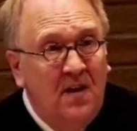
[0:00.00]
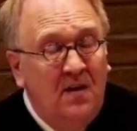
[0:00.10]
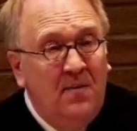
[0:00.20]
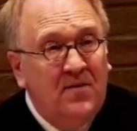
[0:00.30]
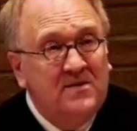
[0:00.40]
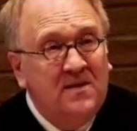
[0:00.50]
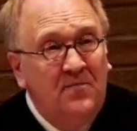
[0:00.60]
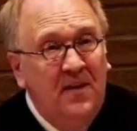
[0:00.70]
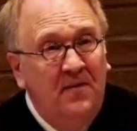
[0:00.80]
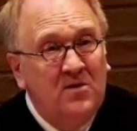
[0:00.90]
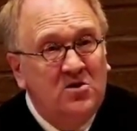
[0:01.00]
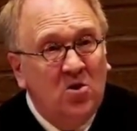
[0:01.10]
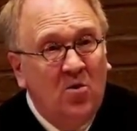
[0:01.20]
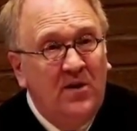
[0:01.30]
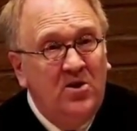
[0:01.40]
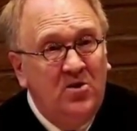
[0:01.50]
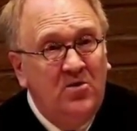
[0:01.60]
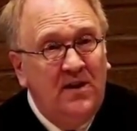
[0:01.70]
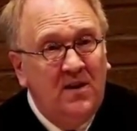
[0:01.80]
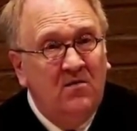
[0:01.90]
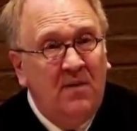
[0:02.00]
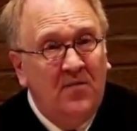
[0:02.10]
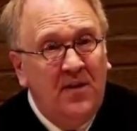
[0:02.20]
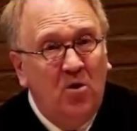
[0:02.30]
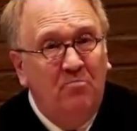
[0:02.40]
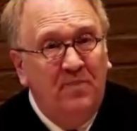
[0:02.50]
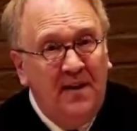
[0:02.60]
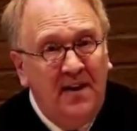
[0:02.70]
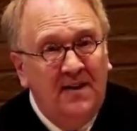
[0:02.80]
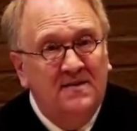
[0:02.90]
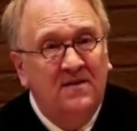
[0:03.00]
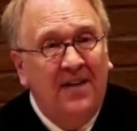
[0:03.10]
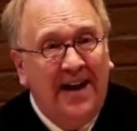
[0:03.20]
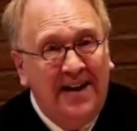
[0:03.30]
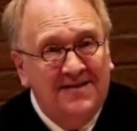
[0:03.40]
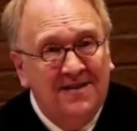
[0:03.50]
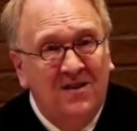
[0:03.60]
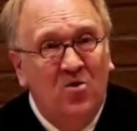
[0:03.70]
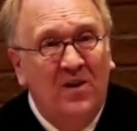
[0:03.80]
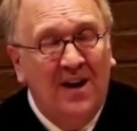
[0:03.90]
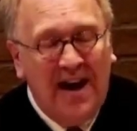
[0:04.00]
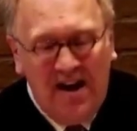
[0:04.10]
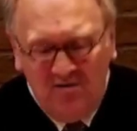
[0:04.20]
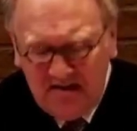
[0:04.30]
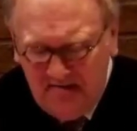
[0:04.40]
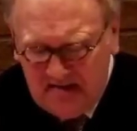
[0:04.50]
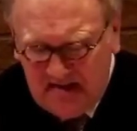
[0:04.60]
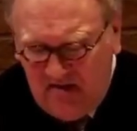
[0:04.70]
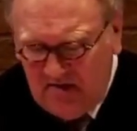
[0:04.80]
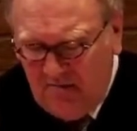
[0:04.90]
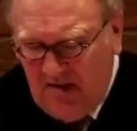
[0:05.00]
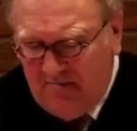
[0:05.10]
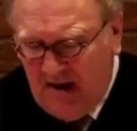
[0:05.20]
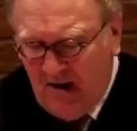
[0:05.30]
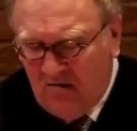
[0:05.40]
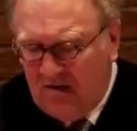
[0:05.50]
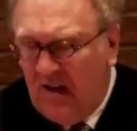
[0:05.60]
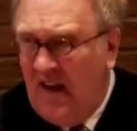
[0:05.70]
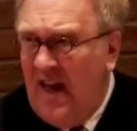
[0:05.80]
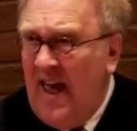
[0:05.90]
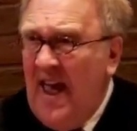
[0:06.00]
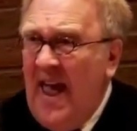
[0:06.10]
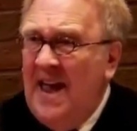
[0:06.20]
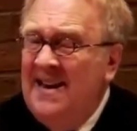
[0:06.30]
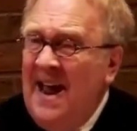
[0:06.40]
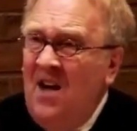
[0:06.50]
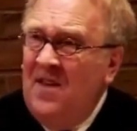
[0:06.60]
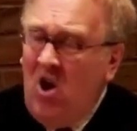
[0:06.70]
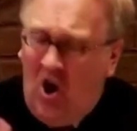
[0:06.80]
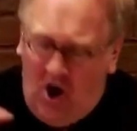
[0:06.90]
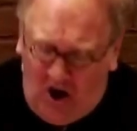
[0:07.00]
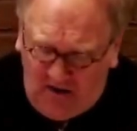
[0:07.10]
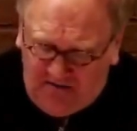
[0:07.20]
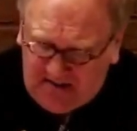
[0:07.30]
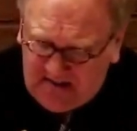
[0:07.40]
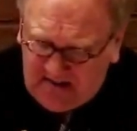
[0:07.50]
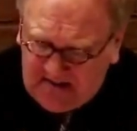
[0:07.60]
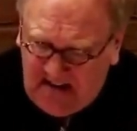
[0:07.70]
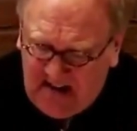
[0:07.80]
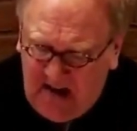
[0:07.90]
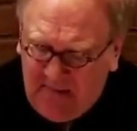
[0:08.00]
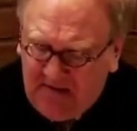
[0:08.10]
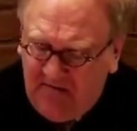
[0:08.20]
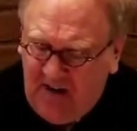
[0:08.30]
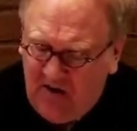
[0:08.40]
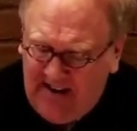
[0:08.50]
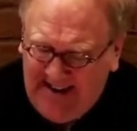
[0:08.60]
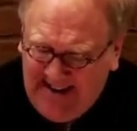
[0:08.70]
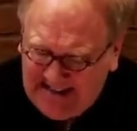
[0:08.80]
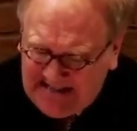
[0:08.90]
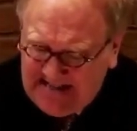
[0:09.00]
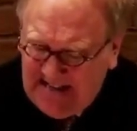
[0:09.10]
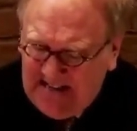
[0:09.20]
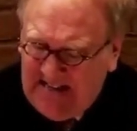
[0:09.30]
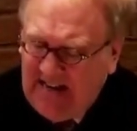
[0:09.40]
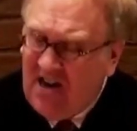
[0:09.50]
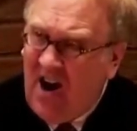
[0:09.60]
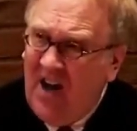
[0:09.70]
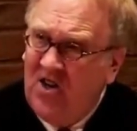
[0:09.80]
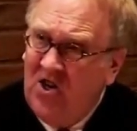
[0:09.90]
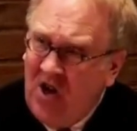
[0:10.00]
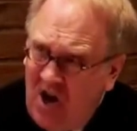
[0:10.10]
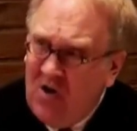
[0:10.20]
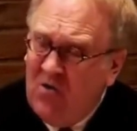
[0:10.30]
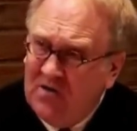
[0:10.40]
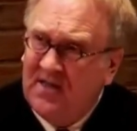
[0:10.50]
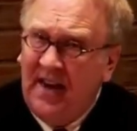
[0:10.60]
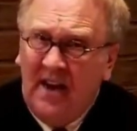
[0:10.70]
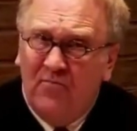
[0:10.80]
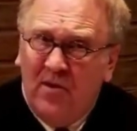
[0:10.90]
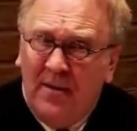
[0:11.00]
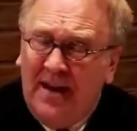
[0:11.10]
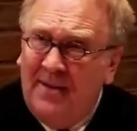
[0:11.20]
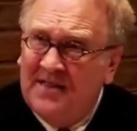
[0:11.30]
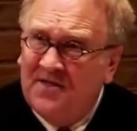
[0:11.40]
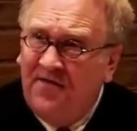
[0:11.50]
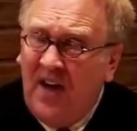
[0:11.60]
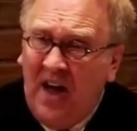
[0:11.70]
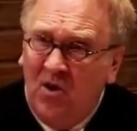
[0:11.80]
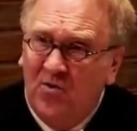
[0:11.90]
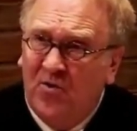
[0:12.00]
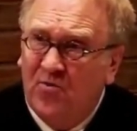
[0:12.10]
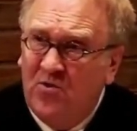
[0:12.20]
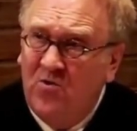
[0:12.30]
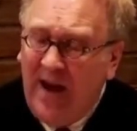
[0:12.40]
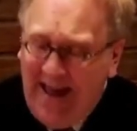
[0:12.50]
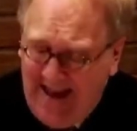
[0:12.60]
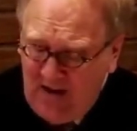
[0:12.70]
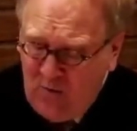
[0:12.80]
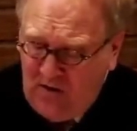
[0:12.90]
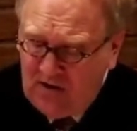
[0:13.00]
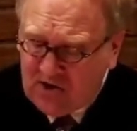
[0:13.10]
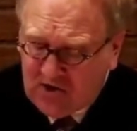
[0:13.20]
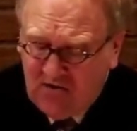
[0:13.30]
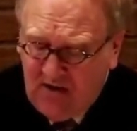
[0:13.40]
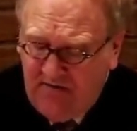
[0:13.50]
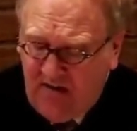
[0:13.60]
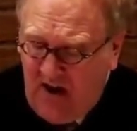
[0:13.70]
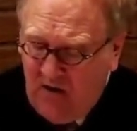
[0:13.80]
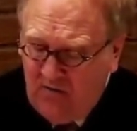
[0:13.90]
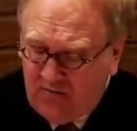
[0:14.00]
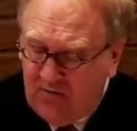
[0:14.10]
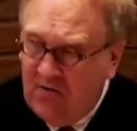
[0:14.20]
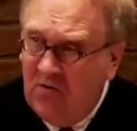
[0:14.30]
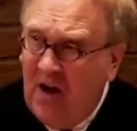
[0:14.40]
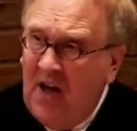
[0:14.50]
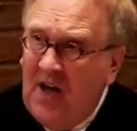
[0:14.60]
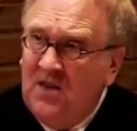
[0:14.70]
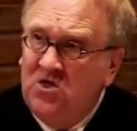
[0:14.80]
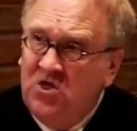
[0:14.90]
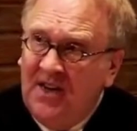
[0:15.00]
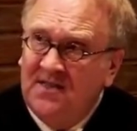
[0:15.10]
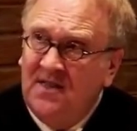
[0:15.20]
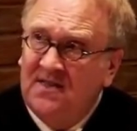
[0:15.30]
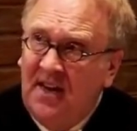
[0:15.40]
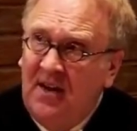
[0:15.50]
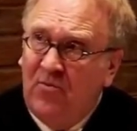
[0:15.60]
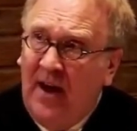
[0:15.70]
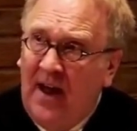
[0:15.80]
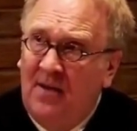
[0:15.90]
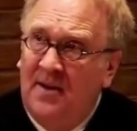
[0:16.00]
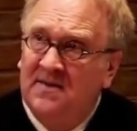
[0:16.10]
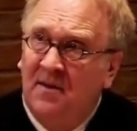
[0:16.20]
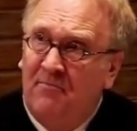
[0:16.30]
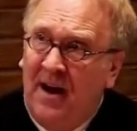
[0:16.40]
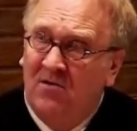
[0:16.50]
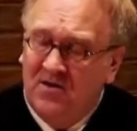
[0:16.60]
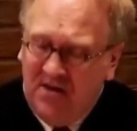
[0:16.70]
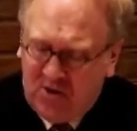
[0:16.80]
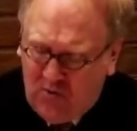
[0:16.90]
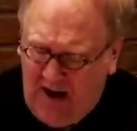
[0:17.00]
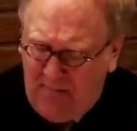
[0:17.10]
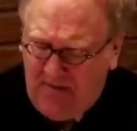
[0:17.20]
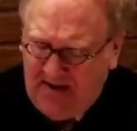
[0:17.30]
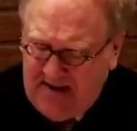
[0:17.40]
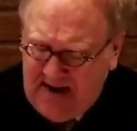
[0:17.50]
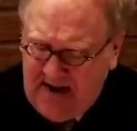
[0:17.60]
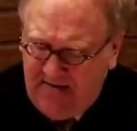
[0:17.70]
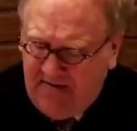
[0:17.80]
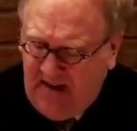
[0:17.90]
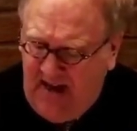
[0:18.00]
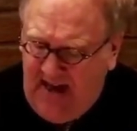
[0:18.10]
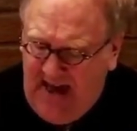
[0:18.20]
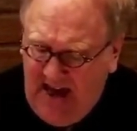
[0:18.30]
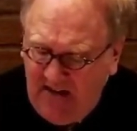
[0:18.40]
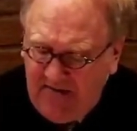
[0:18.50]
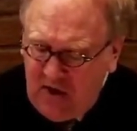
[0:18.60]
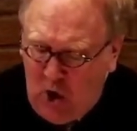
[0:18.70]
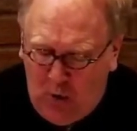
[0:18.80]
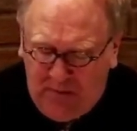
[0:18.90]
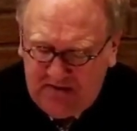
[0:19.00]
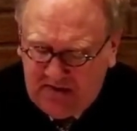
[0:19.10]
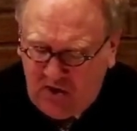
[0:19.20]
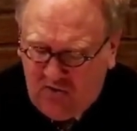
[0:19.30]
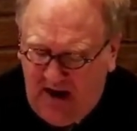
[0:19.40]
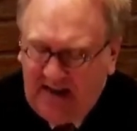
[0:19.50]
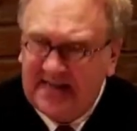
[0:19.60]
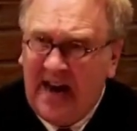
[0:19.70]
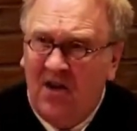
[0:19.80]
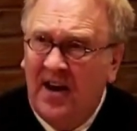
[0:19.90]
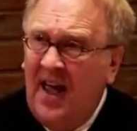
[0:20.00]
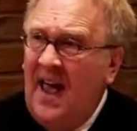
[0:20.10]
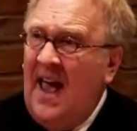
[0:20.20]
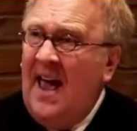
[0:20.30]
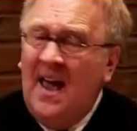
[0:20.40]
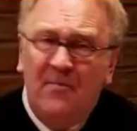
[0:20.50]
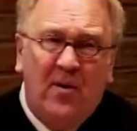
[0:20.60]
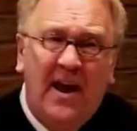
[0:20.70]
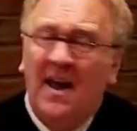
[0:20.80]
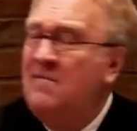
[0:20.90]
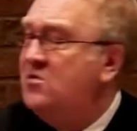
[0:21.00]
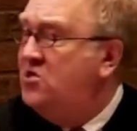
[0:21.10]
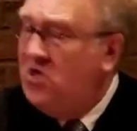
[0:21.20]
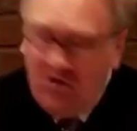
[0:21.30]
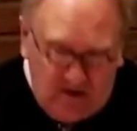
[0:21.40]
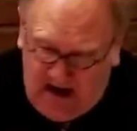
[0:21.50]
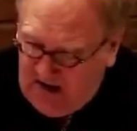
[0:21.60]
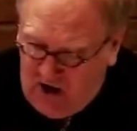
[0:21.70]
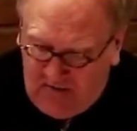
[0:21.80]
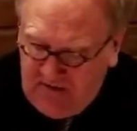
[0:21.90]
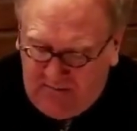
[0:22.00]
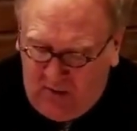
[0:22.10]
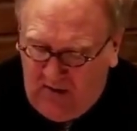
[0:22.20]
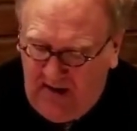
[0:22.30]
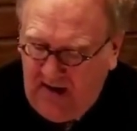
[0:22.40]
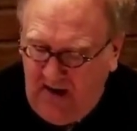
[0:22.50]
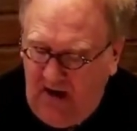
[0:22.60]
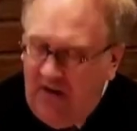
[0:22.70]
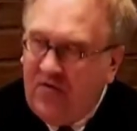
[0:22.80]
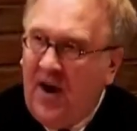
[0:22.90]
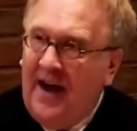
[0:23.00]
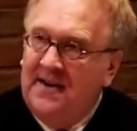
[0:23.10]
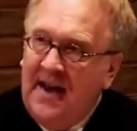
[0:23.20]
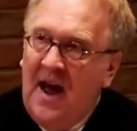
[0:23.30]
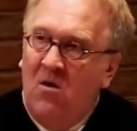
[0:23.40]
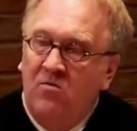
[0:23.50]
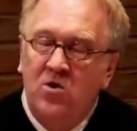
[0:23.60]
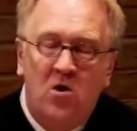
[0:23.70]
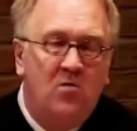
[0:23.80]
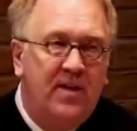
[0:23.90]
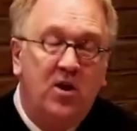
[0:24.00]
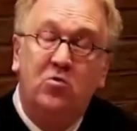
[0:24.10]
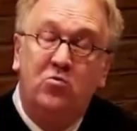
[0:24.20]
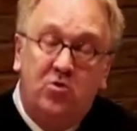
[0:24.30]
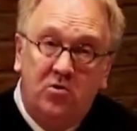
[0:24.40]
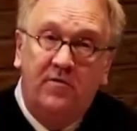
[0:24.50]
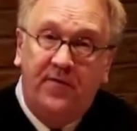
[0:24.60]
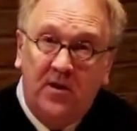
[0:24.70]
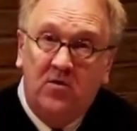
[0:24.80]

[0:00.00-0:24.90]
But there's something in the story, too, here about the obedience of Isaac, who allows himself to be bound. And now that all of this is set up, at the very instant that God knows that Abraham has followed through and will surely follow through, just as Abraham is about to drop the knife, heaven opens and cries out, "Abraham, do not harm the boy, for I now know that you do fear